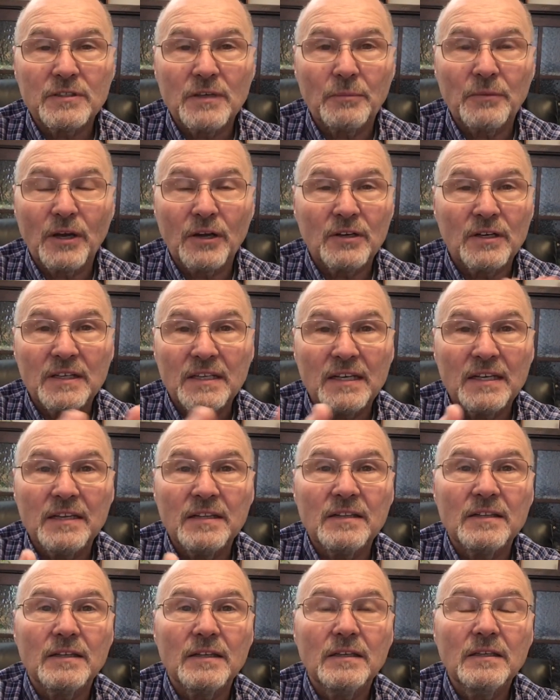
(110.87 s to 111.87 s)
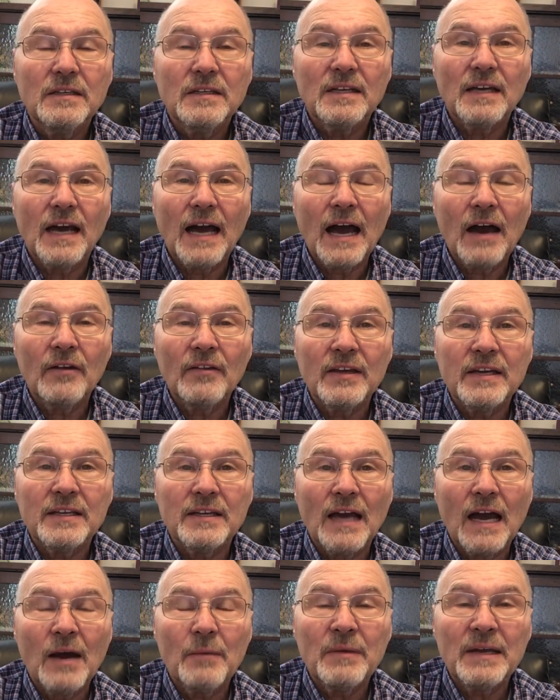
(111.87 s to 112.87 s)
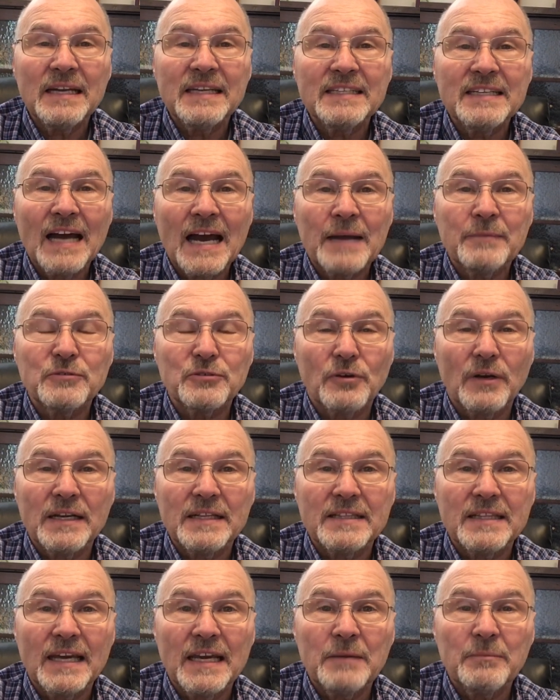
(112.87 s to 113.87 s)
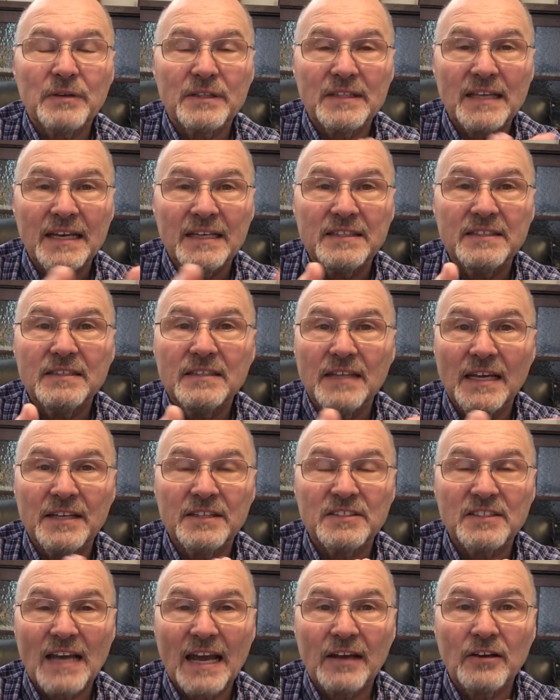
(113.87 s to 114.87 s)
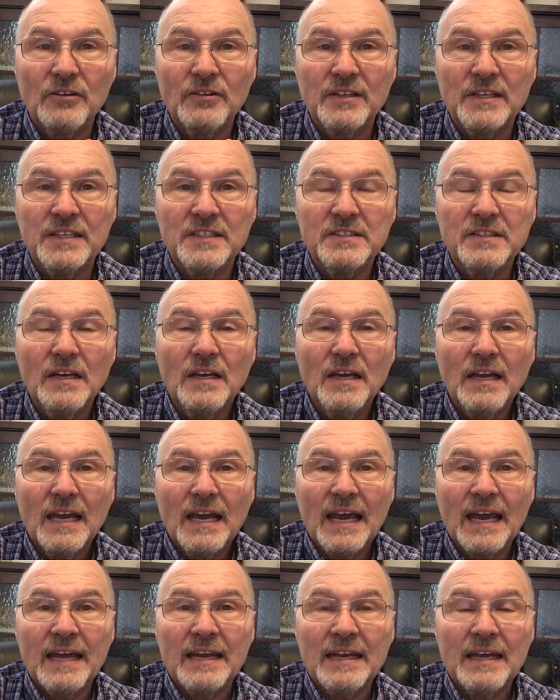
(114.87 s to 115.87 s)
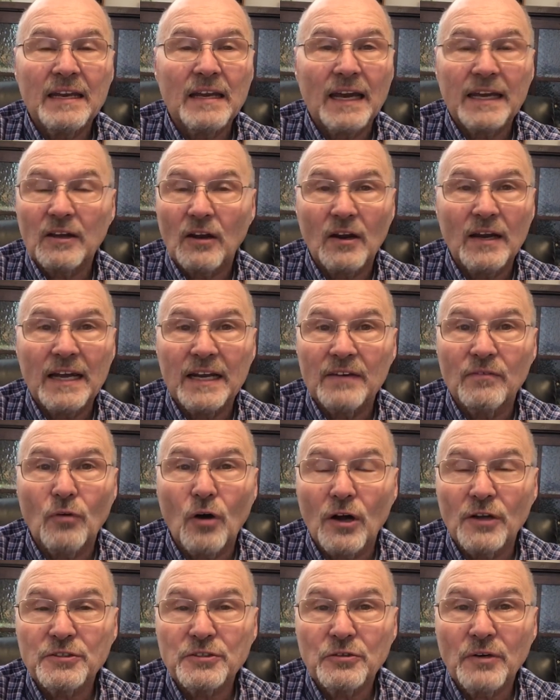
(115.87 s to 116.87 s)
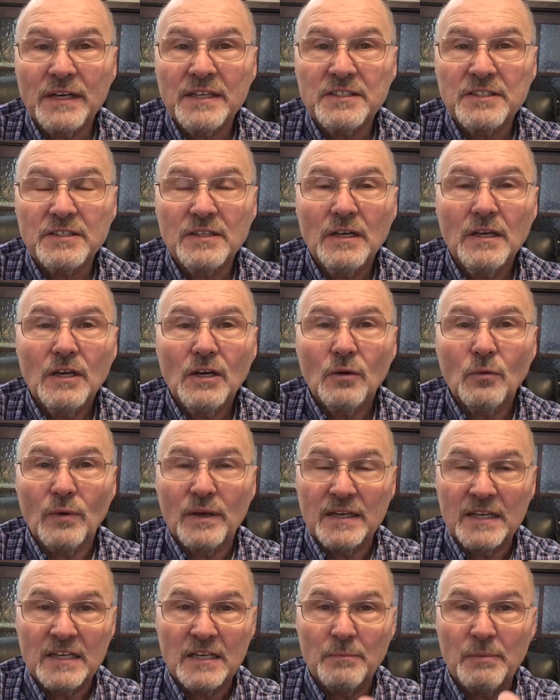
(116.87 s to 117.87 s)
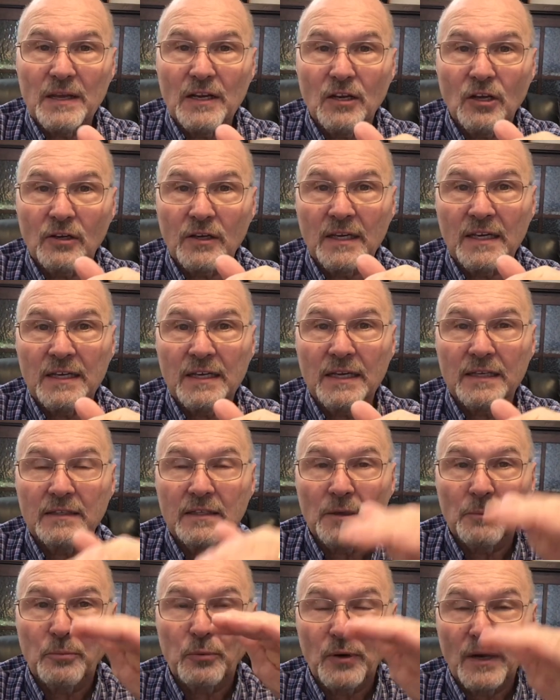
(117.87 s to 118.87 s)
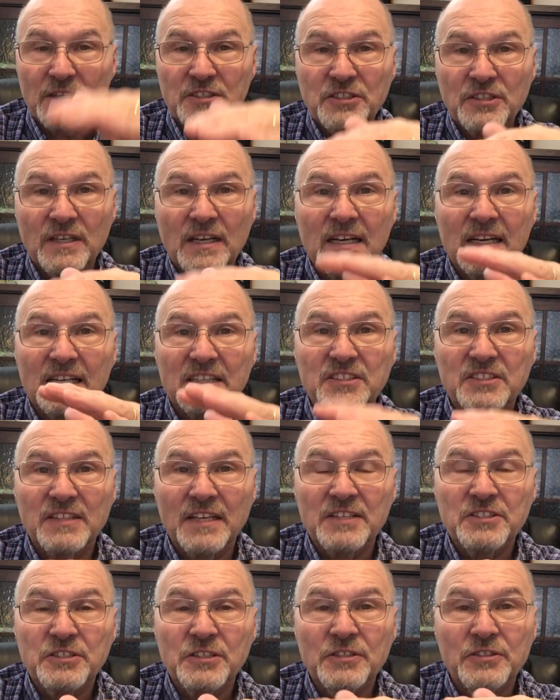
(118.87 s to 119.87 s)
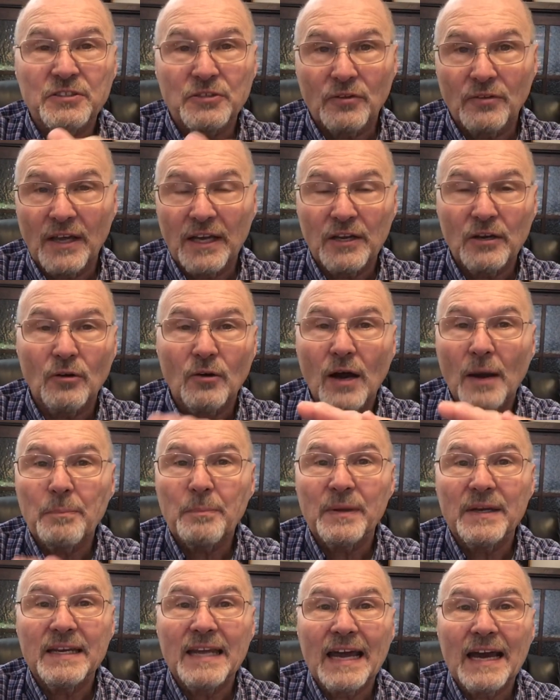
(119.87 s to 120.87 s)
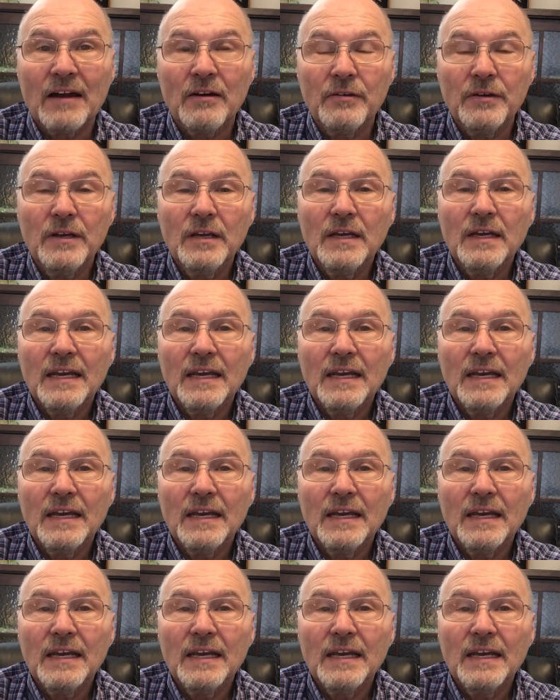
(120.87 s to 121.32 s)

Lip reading: I'm not going to get into how many times or anything, but they cycle these. And then like our head of wall joints, we need to be looking at compression and extension, so they go up and down.